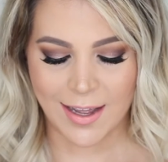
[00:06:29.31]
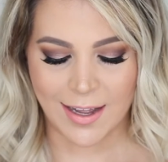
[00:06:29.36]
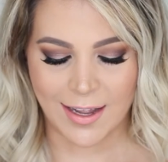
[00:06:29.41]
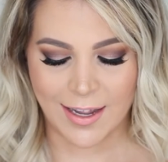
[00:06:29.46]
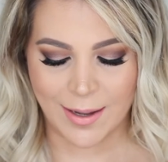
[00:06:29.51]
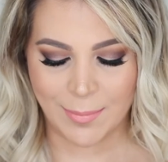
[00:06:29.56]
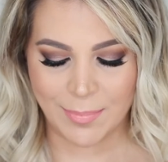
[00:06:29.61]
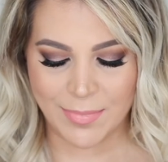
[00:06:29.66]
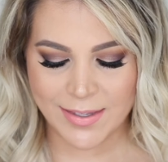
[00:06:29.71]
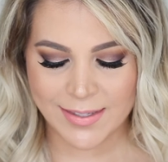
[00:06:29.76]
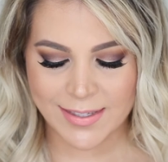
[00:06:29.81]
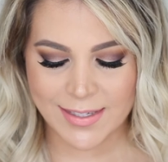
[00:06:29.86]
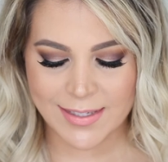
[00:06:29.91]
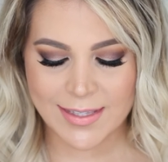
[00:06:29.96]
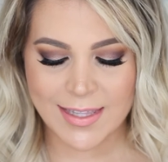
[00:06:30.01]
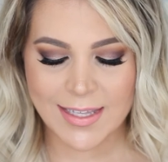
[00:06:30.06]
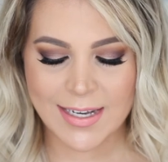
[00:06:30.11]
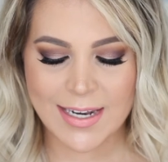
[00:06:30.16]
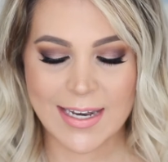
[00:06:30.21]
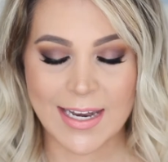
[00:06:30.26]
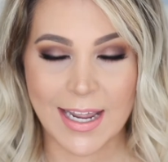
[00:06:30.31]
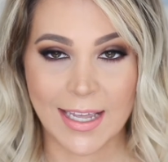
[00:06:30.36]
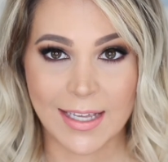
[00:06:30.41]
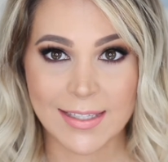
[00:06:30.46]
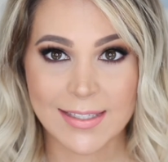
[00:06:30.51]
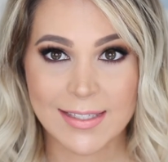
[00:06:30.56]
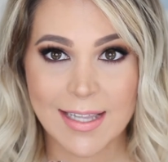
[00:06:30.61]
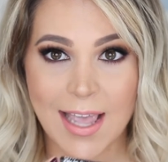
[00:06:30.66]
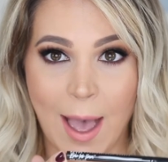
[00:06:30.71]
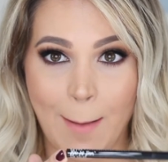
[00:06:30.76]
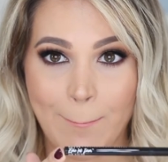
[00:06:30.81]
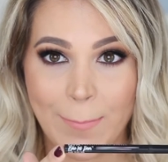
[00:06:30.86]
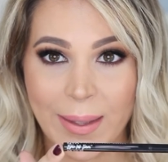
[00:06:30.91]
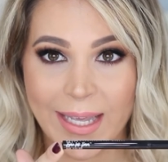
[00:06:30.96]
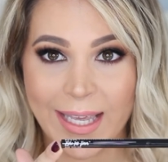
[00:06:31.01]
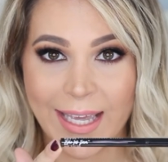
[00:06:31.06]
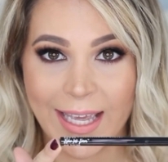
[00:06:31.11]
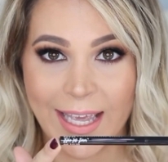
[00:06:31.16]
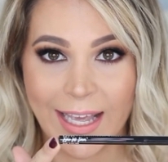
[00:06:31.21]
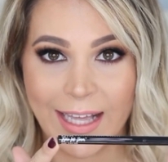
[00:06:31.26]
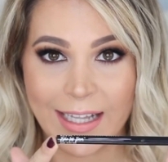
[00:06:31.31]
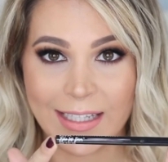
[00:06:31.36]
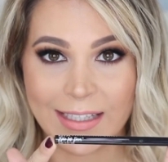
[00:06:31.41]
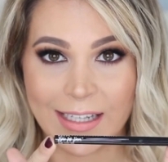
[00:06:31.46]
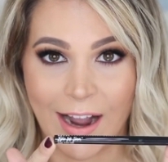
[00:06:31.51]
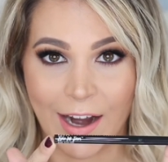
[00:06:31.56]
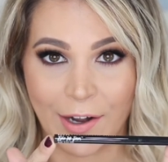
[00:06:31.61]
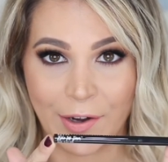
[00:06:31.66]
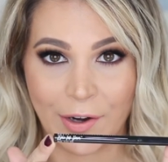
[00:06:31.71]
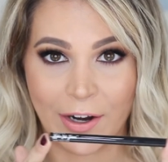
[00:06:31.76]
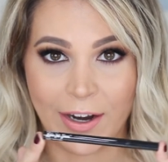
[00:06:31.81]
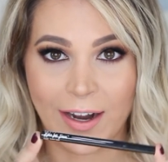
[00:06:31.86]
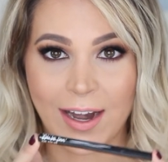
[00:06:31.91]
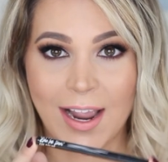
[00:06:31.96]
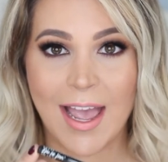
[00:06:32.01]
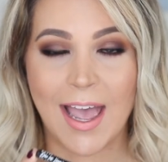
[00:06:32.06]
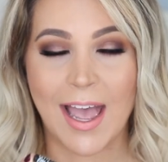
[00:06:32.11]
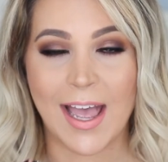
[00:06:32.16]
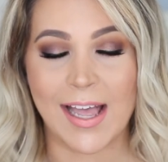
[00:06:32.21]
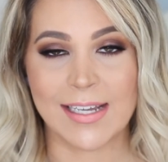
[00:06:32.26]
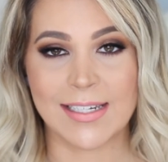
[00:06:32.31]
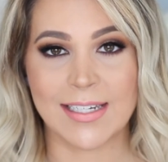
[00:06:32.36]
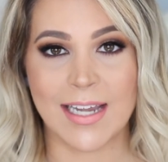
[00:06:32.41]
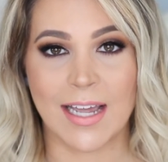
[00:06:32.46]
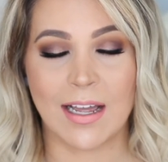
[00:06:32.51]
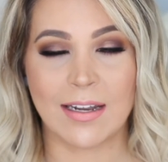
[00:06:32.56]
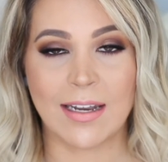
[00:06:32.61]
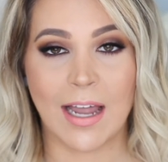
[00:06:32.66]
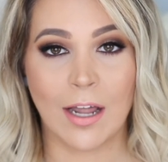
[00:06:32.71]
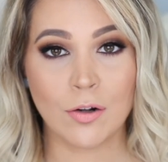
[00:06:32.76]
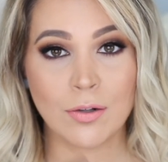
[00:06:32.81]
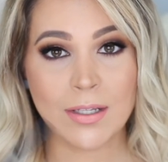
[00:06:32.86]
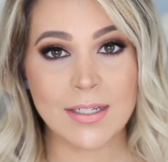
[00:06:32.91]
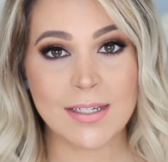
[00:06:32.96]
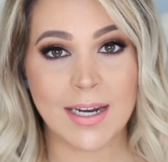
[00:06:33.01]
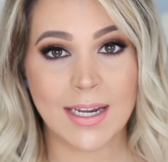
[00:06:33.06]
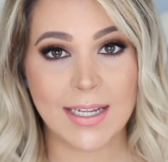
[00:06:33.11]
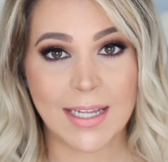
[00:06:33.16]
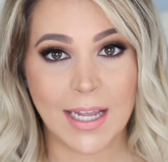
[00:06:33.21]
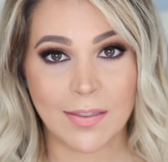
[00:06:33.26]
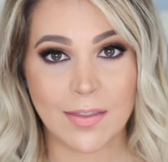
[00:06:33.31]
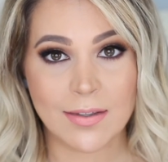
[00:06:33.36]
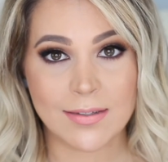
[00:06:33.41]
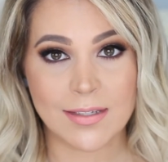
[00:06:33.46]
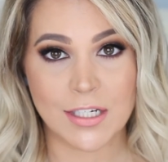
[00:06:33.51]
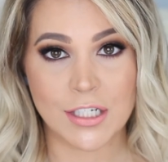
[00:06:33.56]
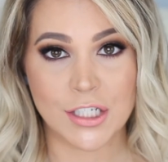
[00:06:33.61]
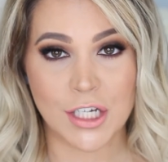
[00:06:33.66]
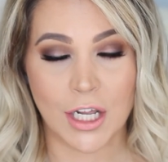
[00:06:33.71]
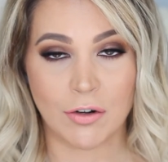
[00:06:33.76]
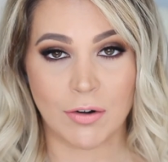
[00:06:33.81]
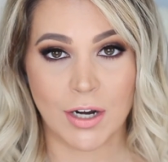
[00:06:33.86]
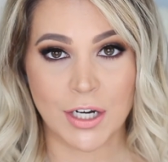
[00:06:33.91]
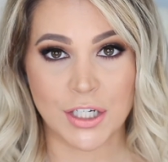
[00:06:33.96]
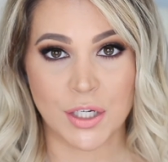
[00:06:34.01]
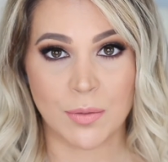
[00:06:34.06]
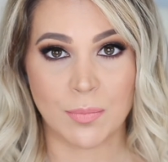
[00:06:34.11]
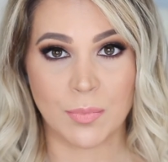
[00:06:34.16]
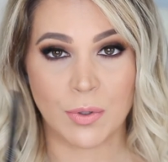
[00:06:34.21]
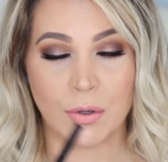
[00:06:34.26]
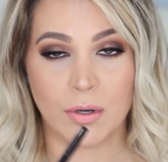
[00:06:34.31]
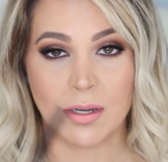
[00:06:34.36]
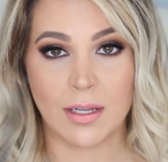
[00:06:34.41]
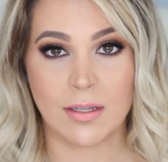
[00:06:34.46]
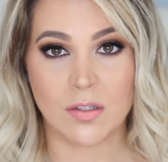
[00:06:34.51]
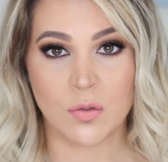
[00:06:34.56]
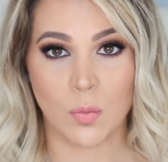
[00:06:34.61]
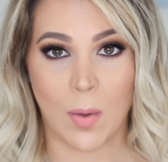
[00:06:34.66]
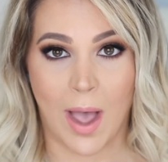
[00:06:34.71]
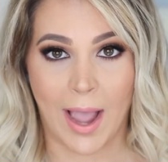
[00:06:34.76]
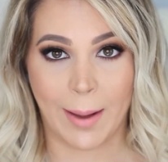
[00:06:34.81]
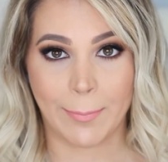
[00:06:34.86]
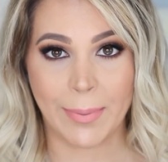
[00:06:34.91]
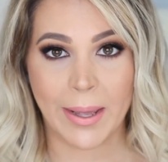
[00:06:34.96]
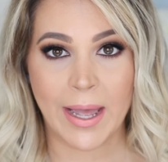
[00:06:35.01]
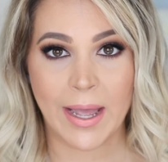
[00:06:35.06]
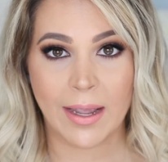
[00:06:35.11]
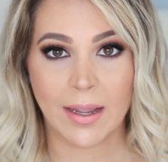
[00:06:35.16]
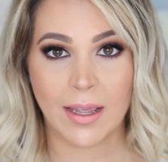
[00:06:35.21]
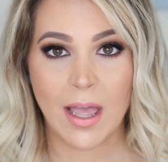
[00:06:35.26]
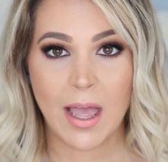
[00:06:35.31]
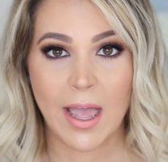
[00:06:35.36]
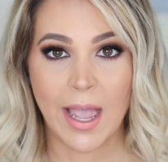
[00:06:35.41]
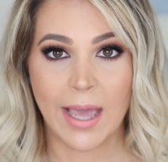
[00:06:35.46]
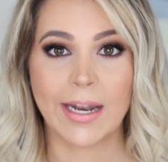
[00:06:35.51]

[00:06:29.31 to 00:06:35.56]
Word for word: um, this is the NYX Epic Ink Liner, and not only did I get this in Generation Beauty swag bag,